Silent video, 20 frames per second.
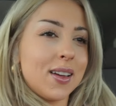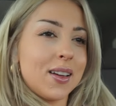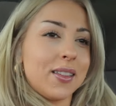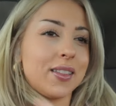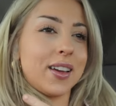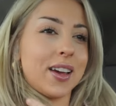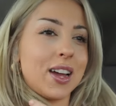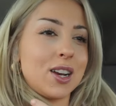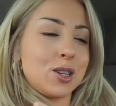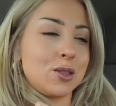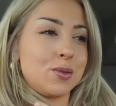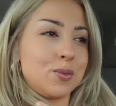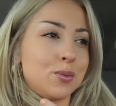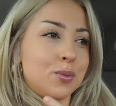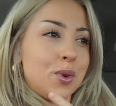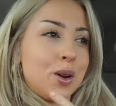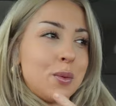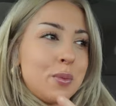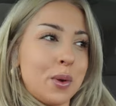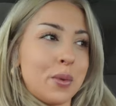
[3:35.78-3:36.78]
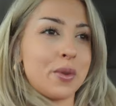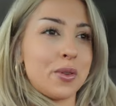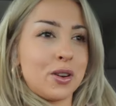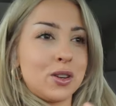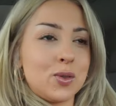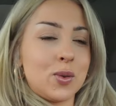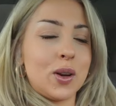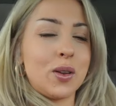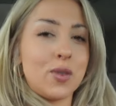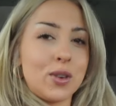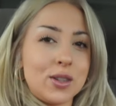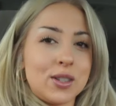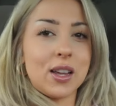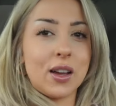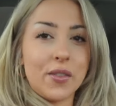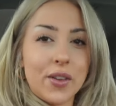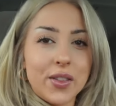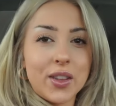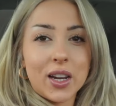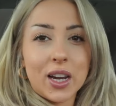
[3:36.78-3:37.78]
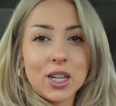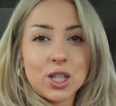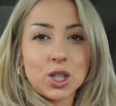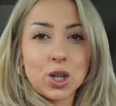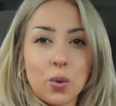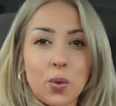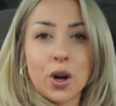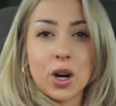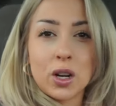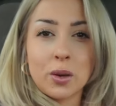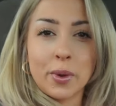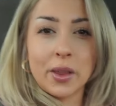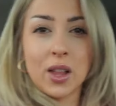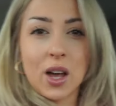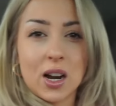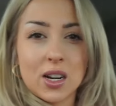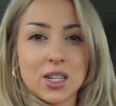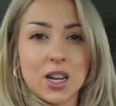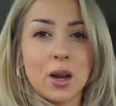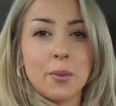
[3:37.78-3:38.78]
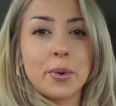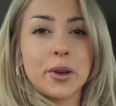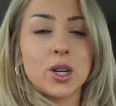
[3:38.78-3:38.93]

Like, I just want to be with her 24/7. Like, I just don't want her to be locked up.